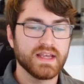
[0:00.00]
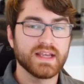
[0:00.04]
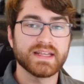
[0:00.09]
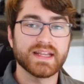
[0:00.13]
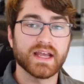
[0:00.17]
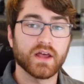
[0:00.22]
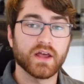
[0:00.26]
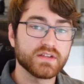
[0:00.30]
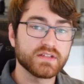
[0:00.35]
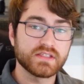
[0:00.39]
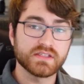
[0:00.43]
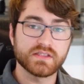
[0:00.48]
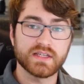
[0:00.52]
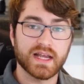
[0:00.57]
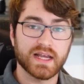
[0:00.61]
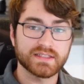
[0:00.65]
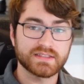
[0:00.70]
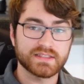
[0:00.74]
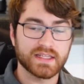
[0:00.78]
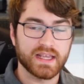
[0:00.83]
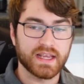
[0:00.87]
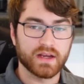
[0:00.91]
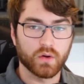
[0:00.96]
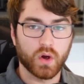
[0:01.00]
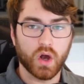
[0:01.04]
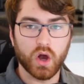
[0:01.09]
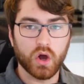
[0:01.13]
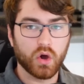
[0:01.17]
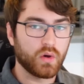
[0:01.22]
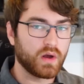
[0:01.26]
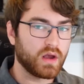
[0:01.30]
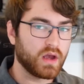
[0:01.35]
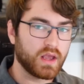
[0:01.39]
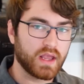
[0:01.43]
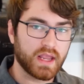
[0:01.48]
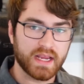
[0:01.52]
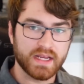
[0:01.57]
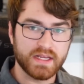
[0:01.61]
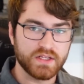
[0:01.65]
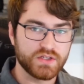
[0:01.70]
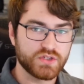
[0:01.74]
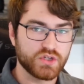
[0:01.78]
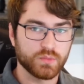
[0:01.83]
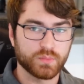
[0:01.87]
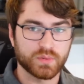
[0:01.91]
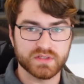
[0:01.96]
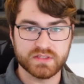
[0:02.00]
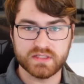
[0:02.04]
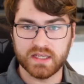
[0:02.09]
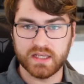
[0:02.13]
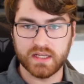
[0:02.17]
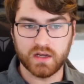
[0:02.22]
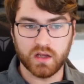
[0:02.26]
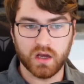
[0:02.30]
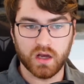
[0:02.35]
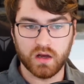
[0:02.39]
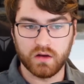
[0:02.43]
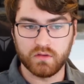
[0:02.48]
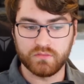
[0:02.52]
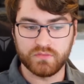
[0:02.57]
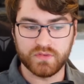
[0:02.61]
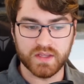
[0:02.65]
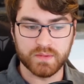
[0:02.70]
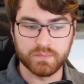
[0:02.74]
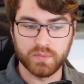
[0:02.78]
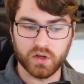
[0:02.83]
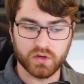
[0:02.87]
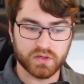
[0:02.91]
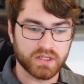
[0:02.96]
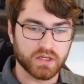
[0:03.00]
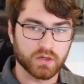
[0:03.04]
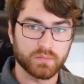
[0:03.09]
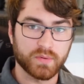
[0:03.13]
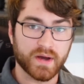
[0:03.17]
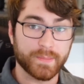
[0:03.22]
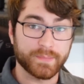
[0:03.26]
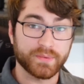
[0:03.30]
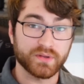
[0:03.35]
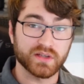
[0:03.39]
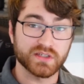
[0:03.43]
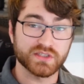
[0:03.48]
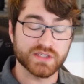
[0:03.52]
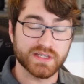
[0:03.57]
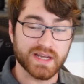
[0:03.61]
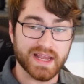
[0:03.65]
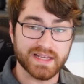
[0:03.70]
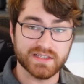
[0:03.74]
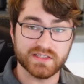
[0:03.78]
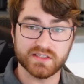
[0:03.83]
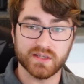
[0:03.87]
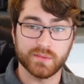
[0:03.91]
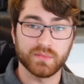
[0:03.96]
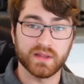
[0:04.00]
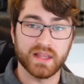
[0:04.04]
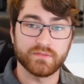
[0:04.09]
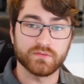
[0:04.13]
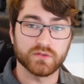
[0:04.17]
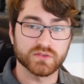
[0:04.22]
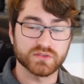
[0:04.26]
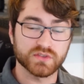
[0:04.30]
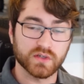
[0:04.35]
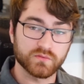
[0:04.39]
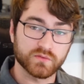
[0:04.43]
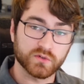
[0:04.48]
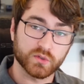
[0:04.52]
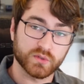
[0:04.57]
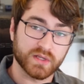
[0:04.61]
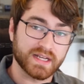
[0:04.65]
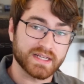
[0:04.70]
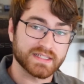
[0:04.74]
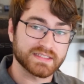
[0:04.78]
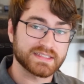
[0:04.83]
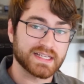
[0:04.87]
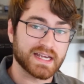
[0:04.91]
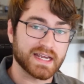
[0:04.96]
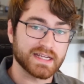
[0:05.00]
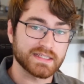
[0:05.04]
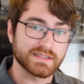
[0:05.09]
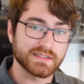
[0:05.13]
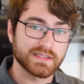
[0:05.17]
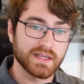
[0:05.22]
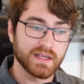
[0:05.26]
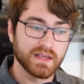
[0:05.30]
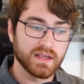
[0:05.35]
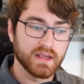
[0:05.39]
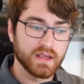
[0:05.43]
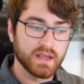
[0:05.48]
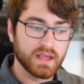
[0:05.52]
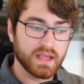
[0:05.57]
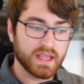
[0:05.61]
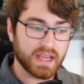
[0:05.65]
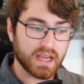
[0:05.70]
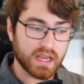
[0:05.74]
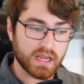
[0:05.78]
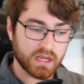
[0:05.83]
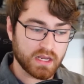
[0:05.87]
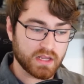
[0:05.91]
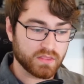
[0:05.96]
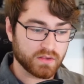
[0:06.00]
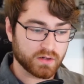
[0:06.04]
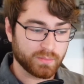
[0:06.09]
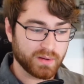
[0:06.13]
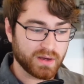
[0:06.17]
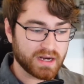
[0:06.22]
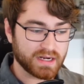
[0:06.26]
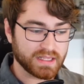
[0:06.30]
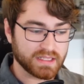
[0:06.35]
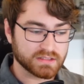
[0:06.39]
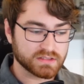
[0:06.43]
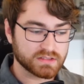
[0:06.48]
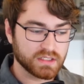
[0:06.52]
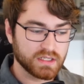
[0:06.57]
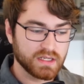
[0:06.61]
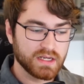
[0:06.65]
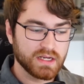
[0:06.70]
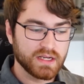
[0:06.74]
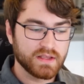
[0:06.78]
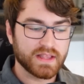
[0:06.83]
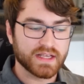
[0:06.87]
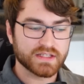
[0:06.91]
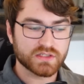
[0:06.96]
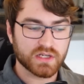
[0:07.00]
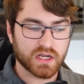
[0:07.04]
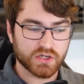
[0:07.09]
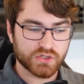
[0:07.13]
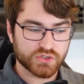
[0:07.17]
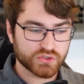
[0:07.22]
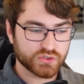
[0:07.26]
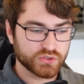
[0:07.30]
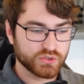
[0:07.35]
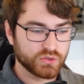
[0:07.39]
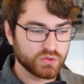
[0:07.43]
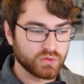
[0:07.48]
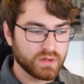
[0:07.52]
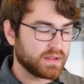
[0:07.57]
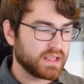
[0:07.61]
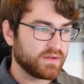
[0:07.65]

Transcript: Now, this is not saying, 82% of the bald eagle population has some levels of rodenticides in their bodies. That's not true.